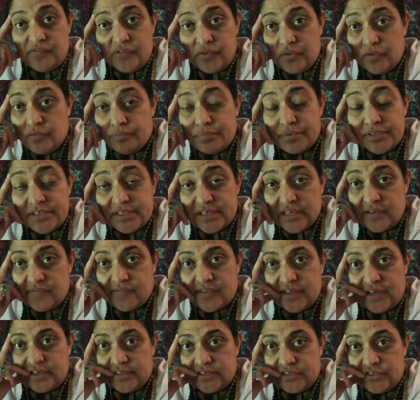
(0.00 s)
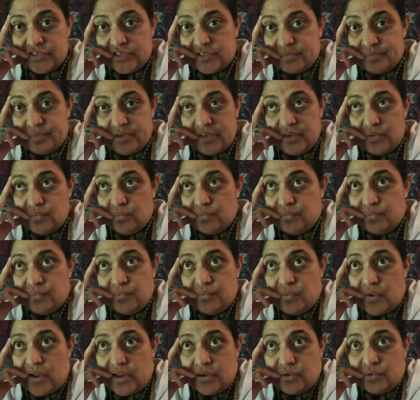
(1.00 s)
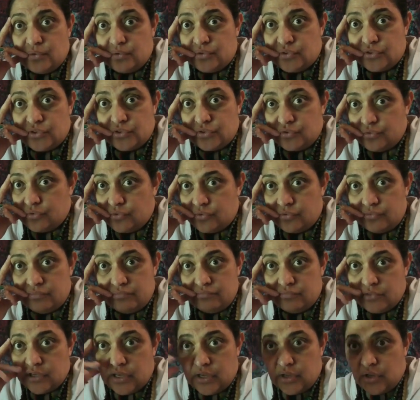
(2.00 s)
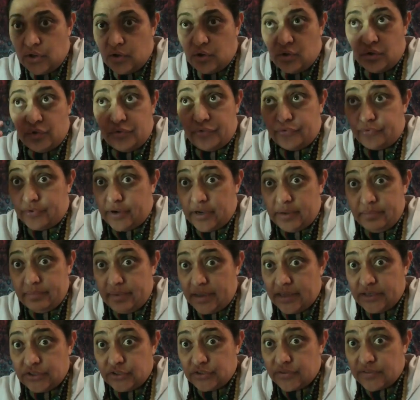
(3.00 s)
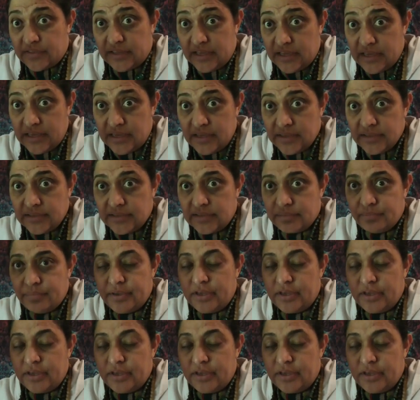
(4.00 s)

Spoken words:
you perceive that to just be one or two or three major things.